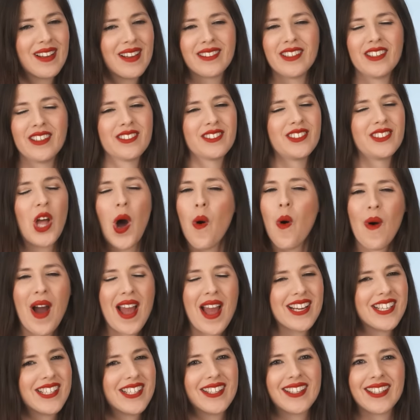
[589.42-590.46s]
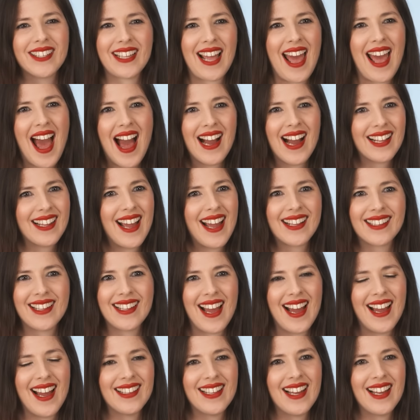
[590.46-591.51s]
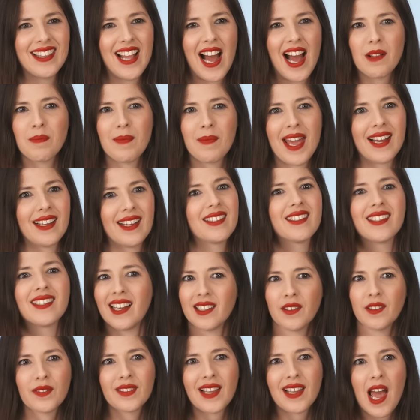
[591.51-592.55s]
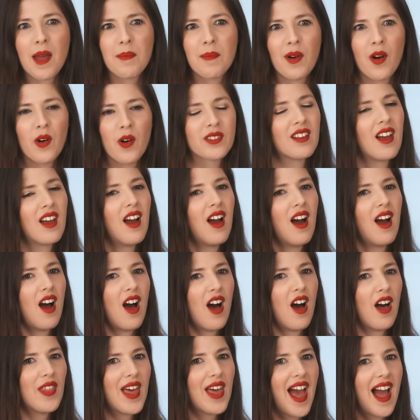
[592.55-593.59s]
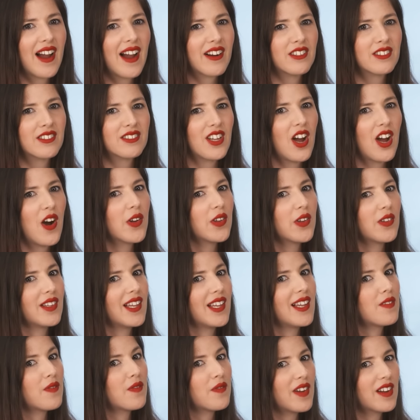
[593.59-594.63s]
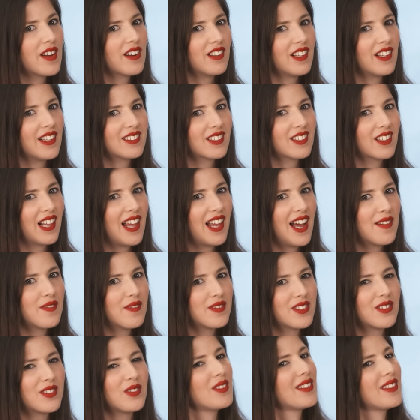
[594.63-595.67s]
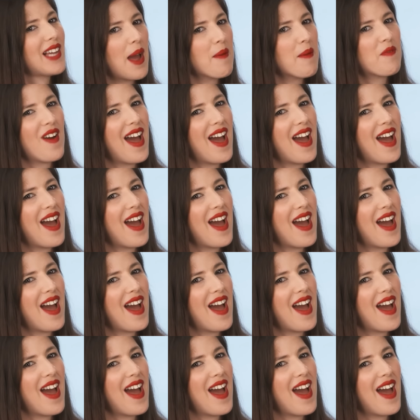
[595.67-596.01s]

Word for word: There's no way she could hack like that and not make a ton of typos. All the hackers know you need fingerless gloves to type